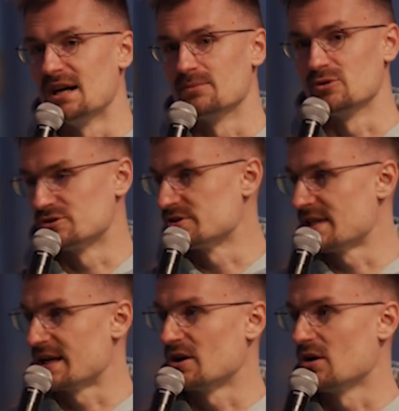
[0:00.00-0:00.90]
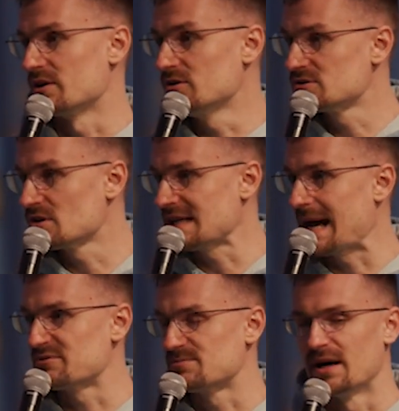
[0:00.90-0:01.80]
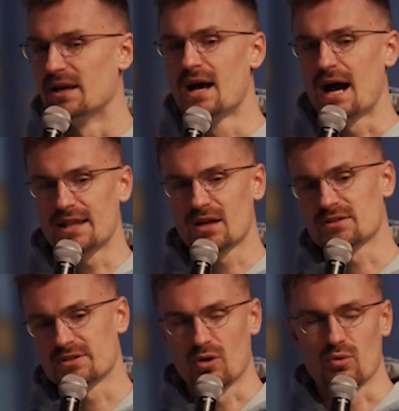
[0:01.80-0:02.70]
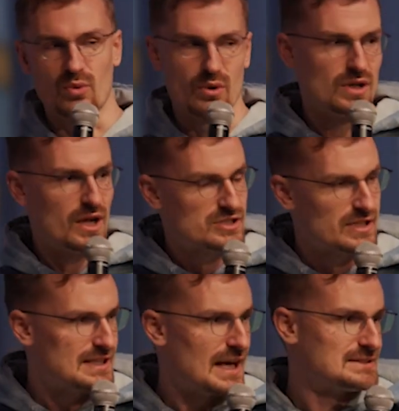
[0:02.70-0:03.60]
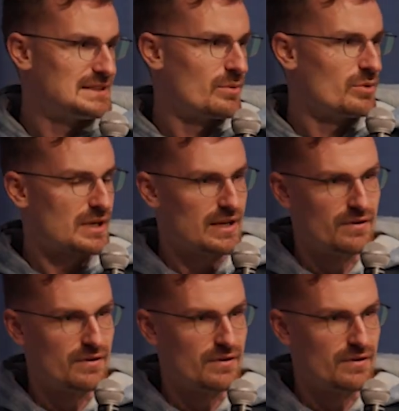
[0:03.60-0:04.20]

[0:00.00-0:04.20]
Users then go and use those apps. But I think, we were launching the test now. We were kind of